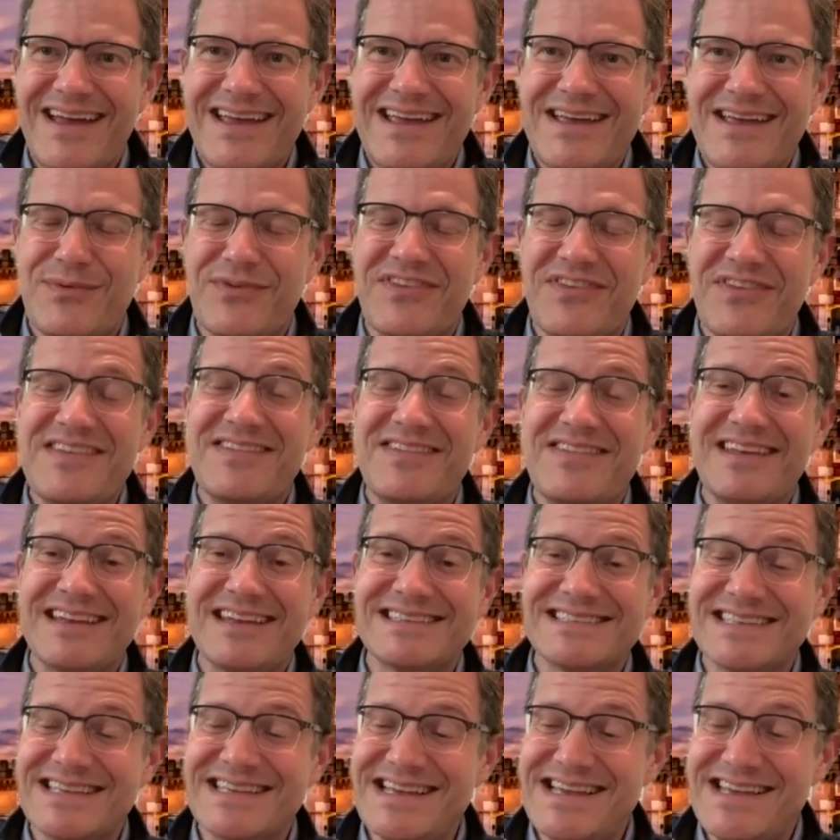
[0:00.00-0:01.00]
was easy to
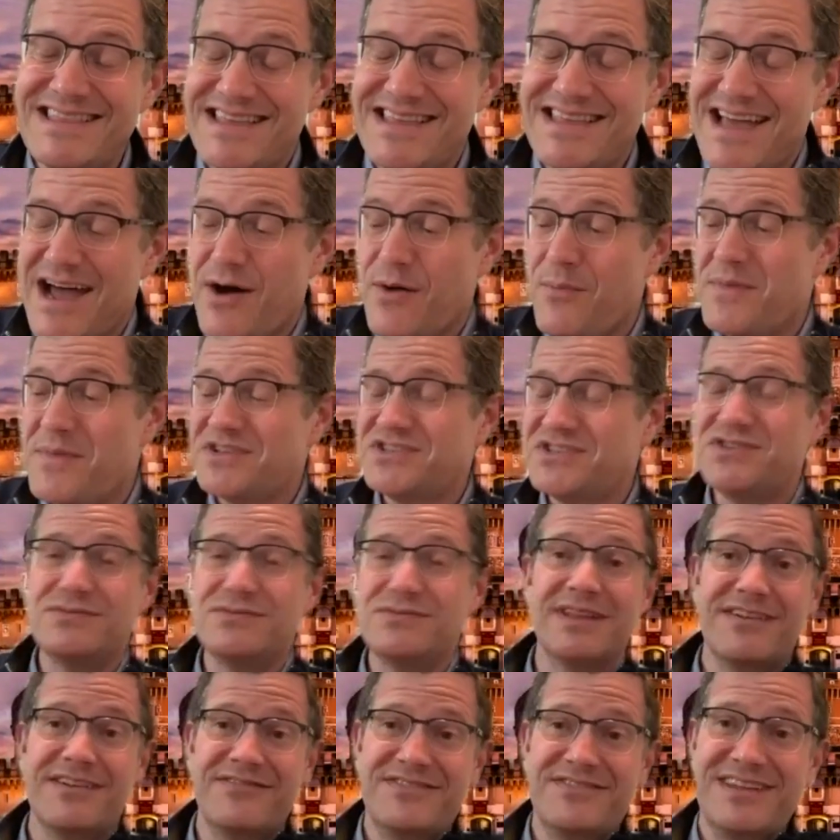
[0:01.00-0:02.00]
see how much you
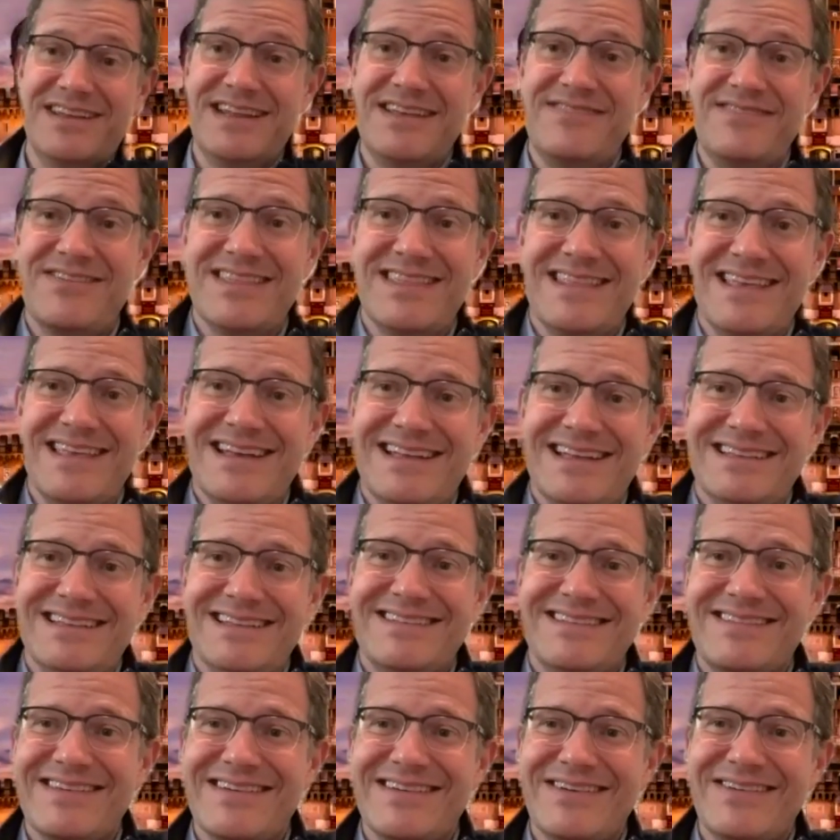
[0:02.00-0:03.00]
loved it even then.
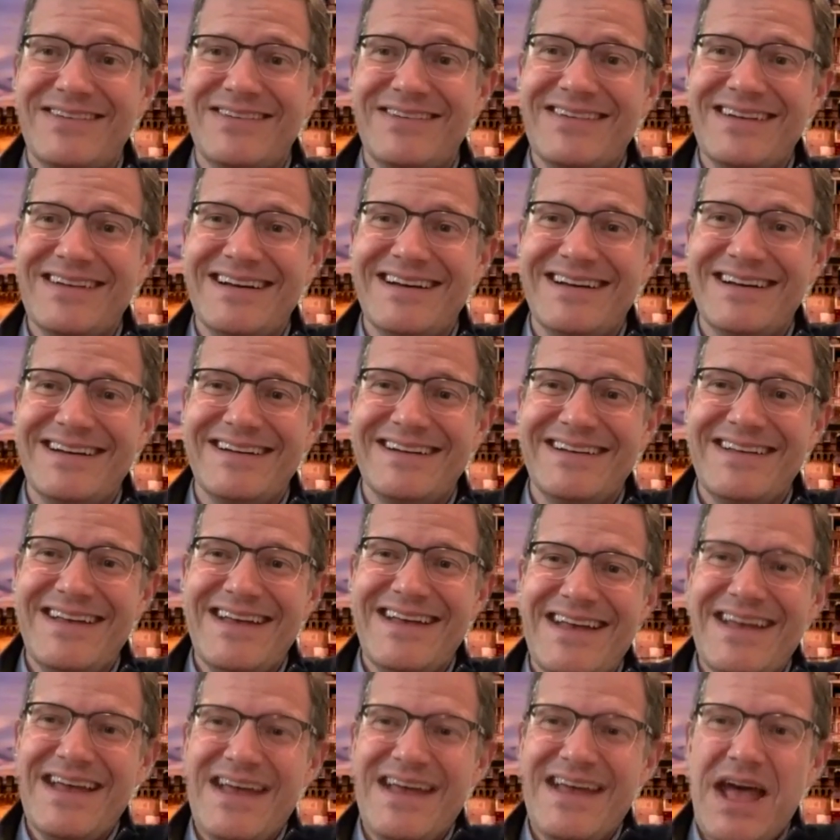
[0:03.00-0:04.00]
So
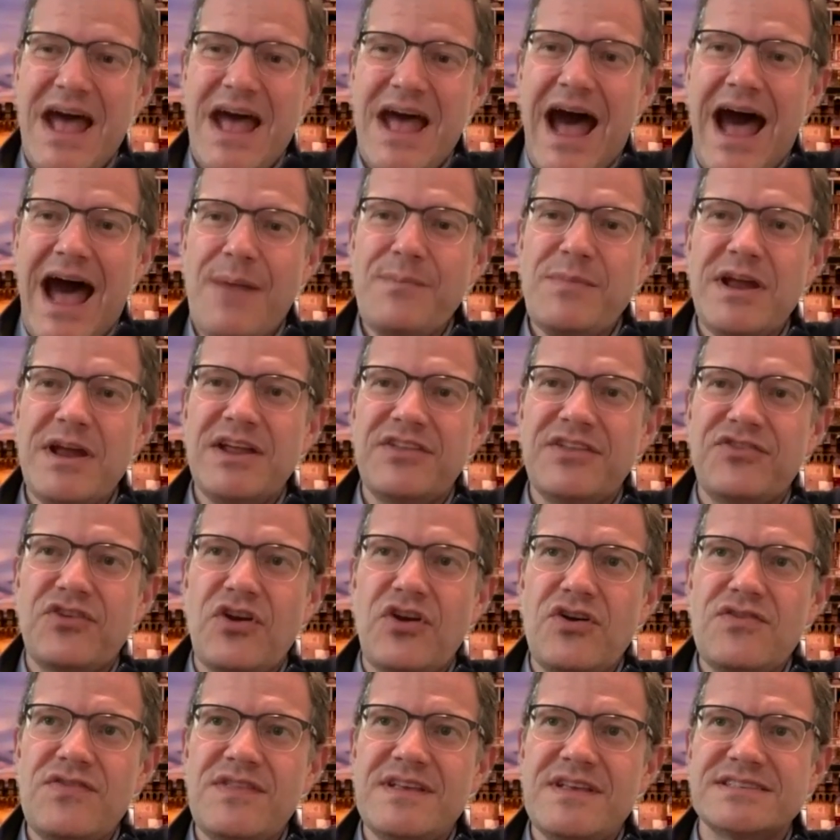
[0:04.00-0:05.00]
I'm going to
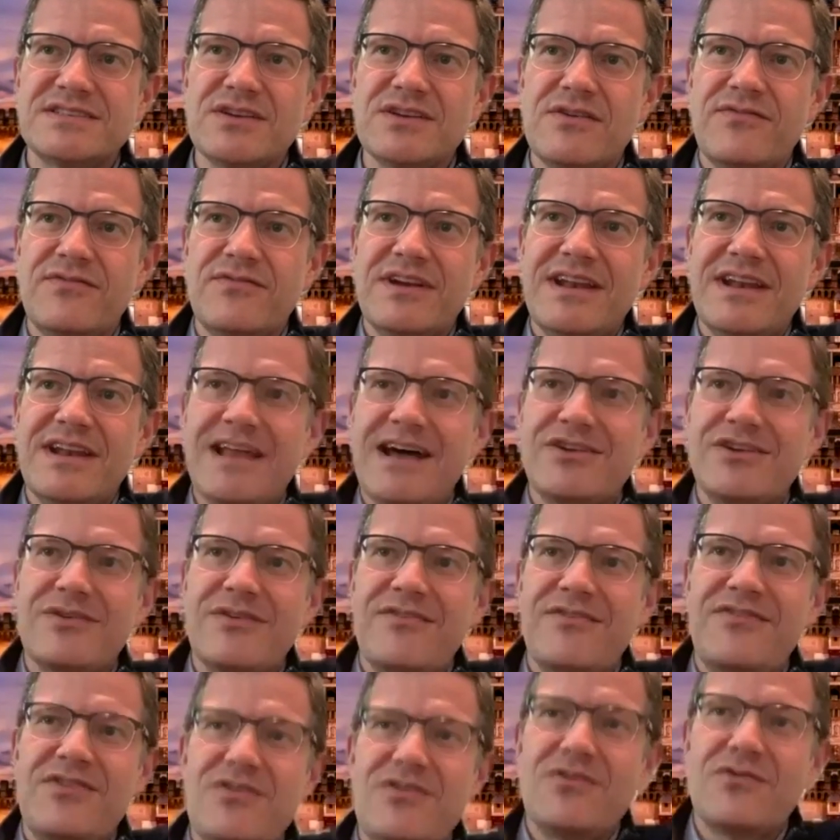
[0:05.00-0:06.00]
turn this over now to a
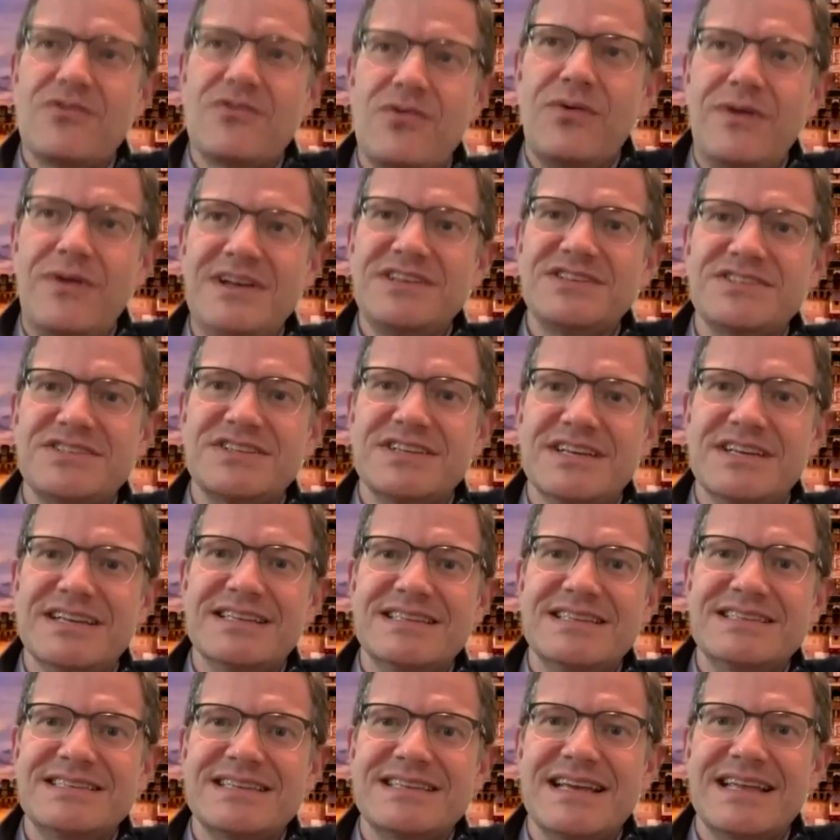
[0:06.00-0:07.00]
few
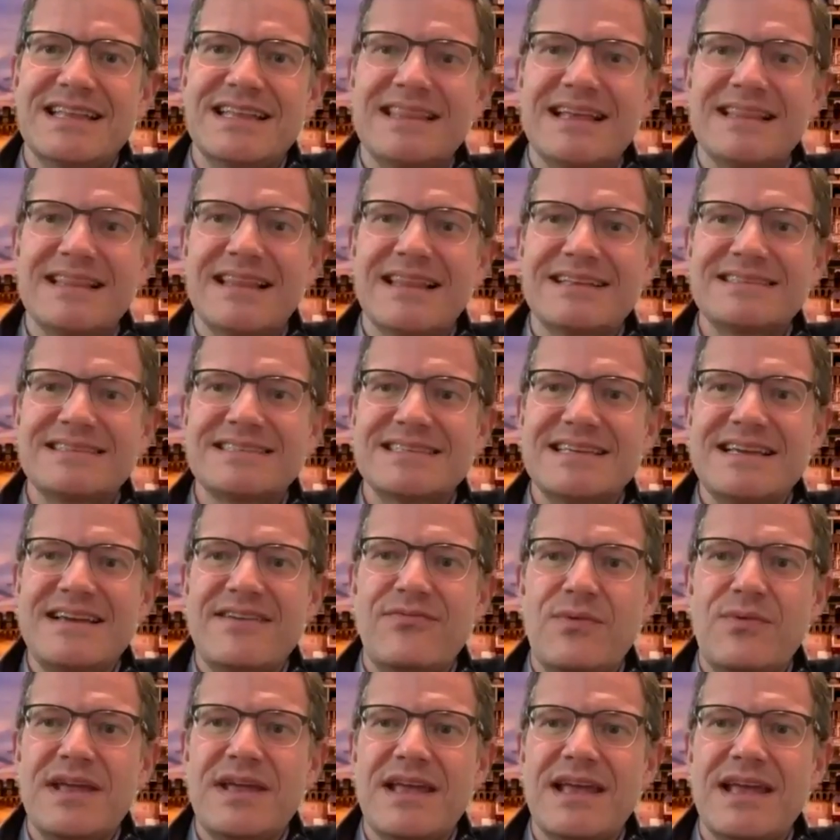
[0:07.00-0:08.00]
questions, and let's see
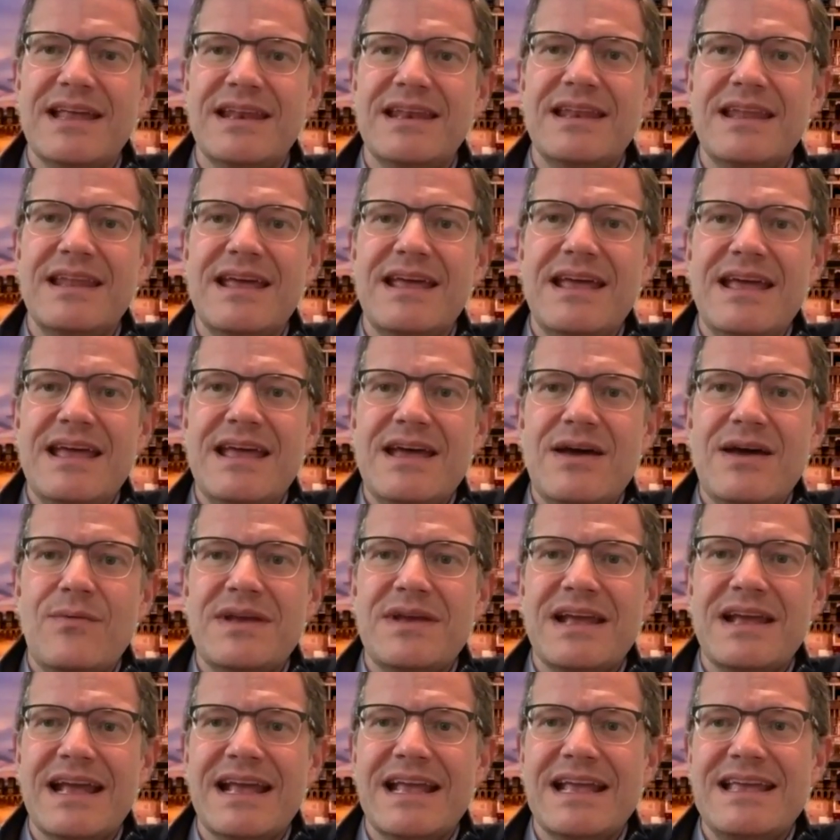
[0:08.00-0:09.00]
if we can
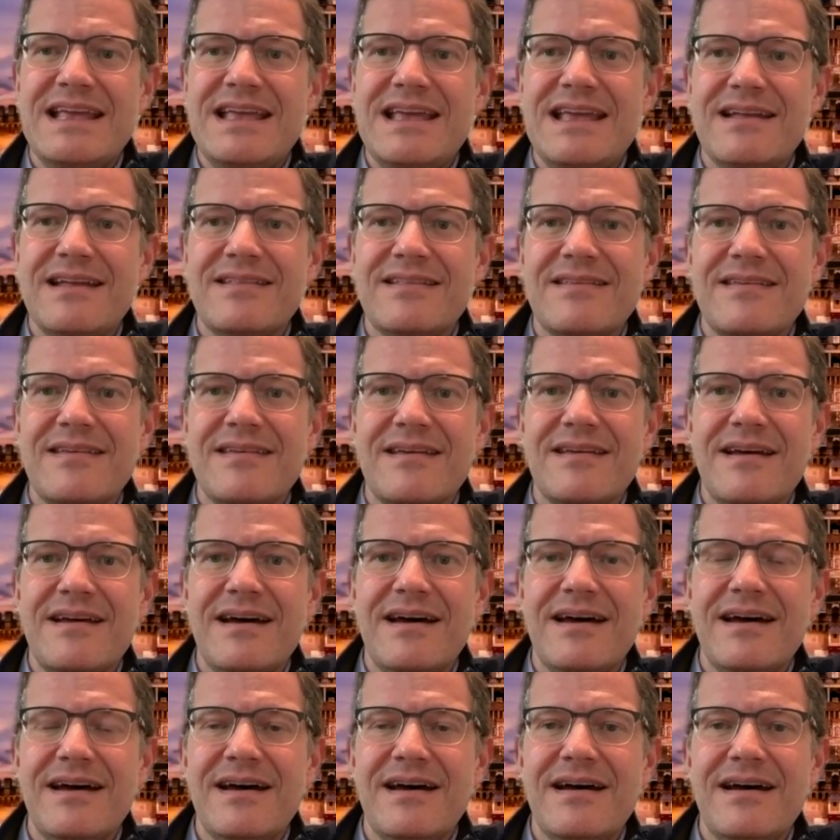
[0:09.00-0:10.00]
get.
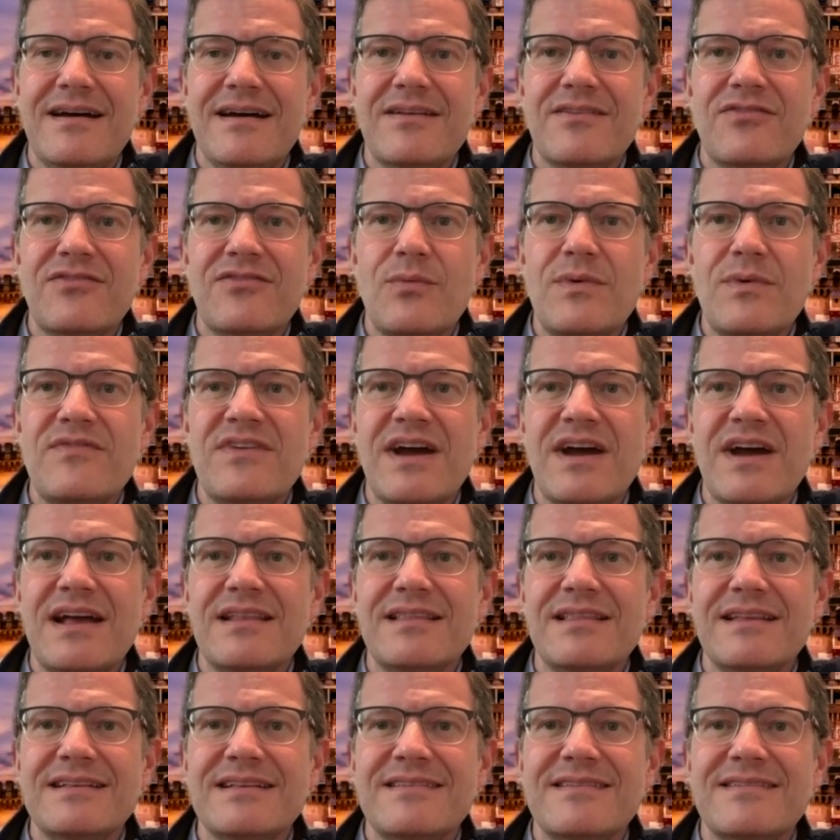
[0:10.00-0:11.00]
So we've got.
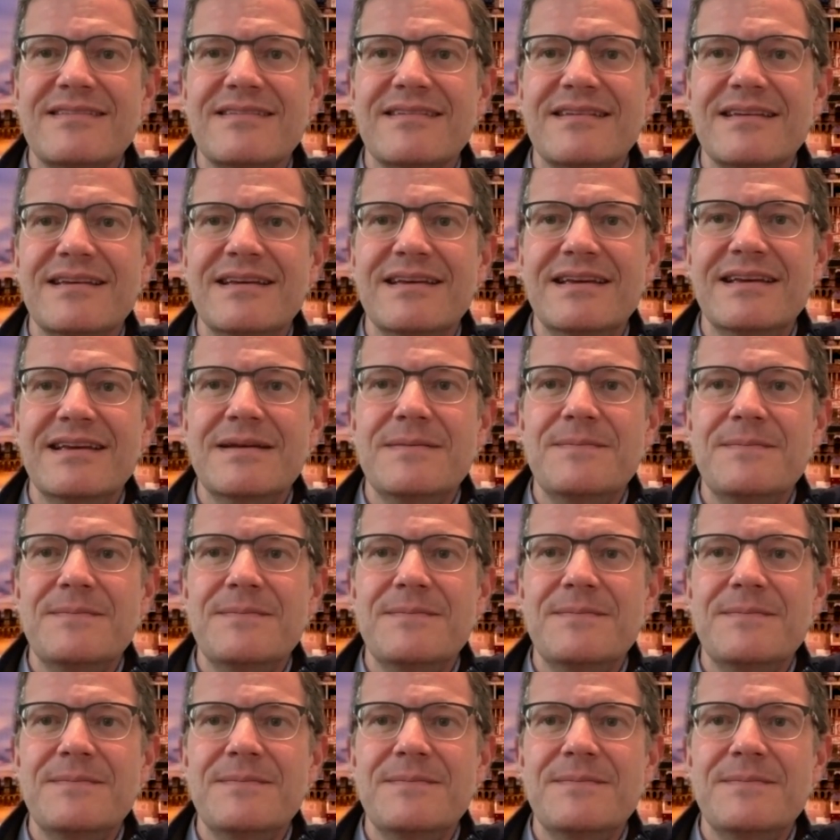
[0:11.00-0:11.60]
Let's see.